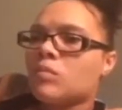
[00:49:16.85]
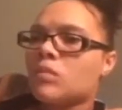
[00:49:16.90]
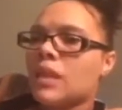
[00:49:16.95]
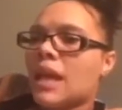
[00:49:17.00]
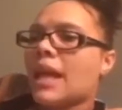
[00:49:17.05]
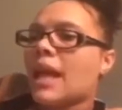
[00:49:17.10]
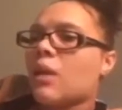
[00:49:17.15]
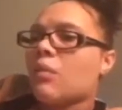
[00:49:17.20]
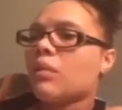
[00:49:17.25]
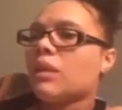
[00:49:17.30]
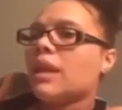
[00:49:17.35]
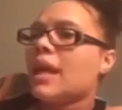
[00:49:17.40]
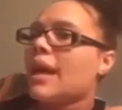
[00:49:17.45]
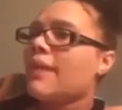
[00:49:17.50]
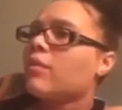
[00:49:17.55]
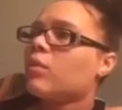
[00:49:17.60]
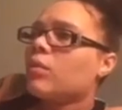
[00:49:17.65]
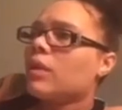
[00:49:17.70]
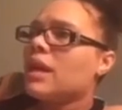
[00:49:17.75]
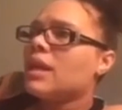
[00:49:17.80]
Like, I really
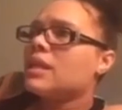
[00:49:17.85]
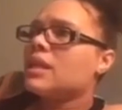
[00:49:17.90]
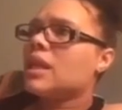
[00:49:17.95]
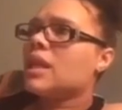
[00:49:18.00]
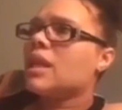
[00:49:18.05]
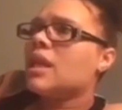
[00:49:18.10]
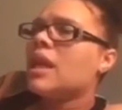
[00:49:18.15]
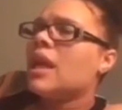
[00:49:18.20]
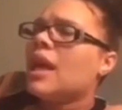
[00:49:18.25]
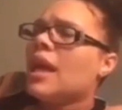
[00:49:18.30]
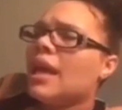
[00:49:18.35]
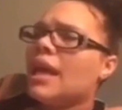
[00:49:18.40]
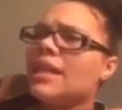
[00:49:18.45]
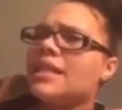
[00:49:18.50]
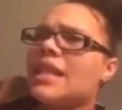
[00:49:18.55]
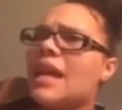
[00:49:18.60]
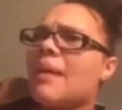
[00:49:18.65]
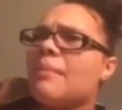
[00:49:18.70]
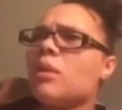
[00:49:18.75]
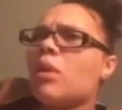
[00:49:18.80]
have a reason.
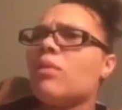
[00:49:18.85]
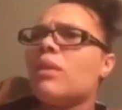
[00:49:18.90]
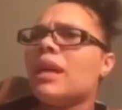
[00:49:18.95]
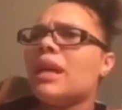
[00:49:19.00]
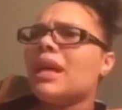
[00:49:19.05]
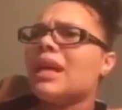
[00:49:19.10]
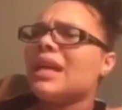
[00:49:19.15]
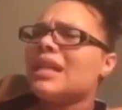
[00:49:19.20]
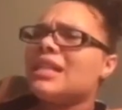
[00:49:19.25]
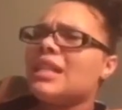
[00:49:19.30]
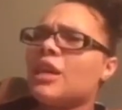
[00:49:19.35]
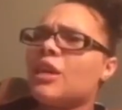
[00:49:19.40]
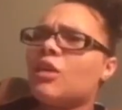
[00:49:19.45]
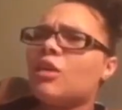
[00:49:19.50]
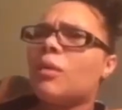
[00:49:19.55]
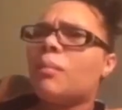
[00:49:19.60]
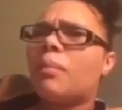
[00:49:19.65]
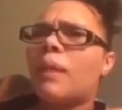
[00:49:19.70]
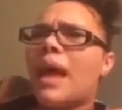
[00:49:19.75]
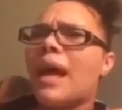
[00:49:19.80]
Anytime your nigga can tell
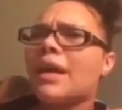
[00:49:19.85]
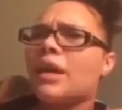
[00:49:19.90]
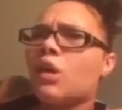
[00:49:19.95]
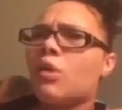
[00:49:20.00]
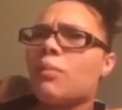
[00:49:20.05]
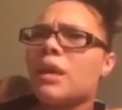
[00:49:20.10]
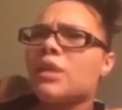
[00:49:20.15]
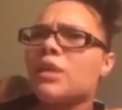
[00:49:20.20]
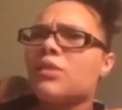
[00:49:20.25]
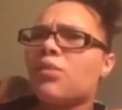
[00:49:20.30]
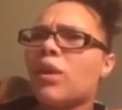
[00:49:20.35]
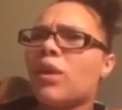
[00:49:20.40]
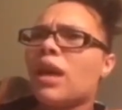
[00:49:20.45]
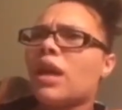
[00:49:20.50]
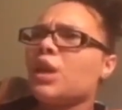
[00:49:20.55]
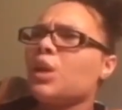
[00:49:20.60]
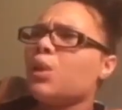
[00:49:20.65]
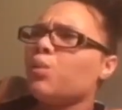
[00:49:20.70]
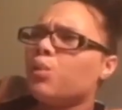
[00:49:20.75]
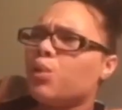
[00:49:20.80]
you to block your best
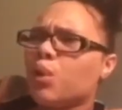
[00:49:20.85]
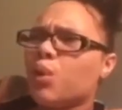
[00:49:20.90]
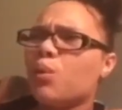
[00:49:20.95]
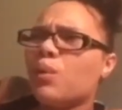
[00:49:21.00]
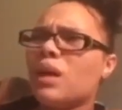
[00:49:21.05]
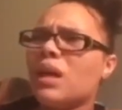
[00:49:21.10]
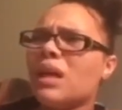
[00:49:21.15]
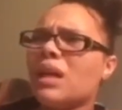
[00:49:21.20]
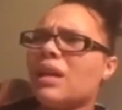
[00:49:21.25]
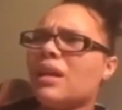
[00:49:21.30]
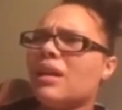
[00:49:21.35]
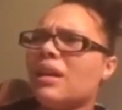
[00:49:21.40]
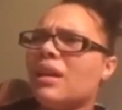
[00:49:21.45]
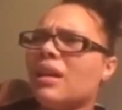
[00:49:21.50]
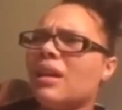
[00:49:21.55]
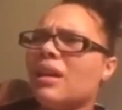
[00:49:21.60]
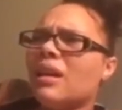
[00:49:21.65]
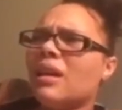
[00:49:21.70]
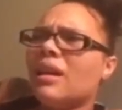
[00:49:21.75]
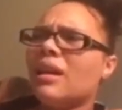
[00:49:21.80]
friend and you do it,
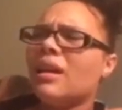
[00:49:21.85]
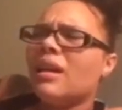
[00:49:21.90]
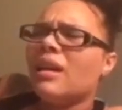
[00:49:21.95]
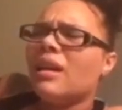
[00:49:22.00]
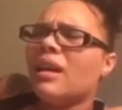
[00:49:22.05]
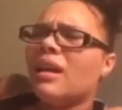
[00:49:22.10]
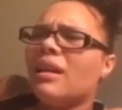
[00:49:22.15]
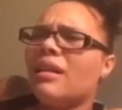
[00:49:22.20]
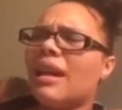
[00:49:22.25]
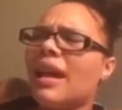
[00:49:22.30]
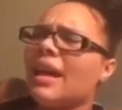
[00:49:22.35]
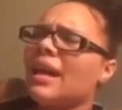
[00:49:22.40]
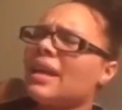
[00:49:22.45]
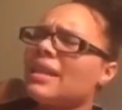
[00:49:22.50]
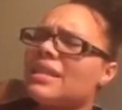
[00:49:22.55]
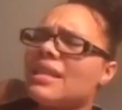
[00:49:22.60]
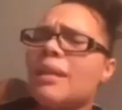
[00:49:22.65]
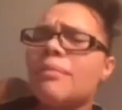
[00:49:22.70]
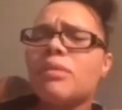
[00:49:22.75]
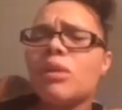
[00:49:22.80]
like,
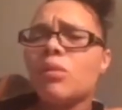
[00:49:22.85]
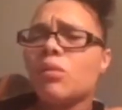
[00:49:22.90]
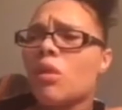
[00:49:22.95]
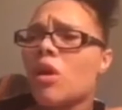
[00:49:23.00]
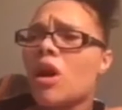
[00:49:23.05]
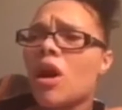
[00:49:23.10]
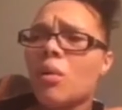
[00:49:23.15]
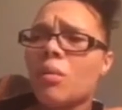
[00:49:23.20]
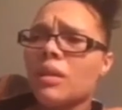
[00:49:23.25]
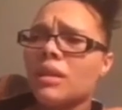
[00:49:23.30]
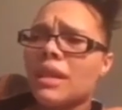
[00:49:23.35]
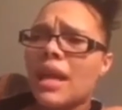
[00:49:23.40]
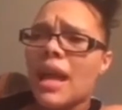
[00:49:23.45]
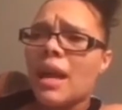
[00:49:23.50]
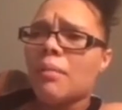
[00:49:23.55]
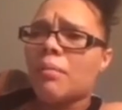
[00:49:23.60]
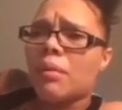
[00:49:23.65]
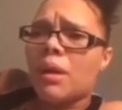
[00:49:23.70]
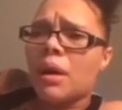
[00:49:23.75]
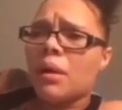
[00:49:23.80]
it's something wrong with
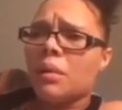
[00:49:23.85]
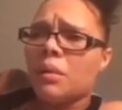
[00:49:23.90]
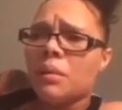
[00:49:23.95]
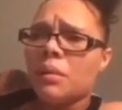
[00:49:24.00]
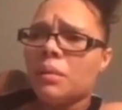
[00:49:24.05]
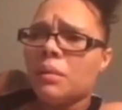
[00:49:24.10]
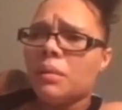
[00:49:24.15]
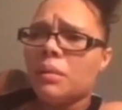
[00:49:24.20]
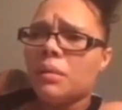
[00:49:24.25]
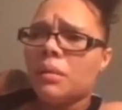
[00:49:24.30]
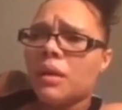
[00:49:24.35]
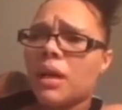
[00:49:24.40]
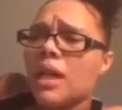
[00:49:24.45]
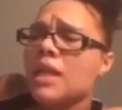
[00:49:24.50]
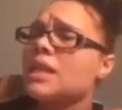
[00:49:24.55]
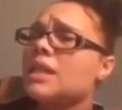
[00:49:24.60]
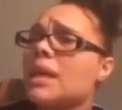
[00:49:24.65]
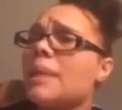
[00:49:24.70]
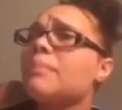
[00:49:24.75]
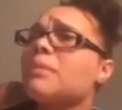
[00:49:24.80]
that, bro.
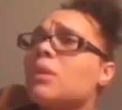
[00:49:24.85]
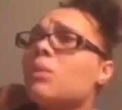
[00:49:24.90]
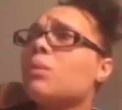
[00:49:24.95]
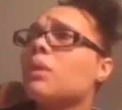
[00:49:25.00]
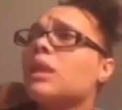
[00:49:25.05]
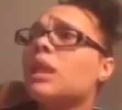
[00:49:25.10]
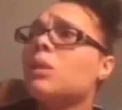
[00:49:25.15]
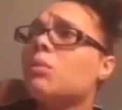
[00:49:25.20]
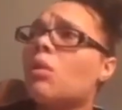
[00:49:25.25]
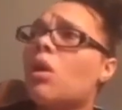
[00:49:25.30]
It's something really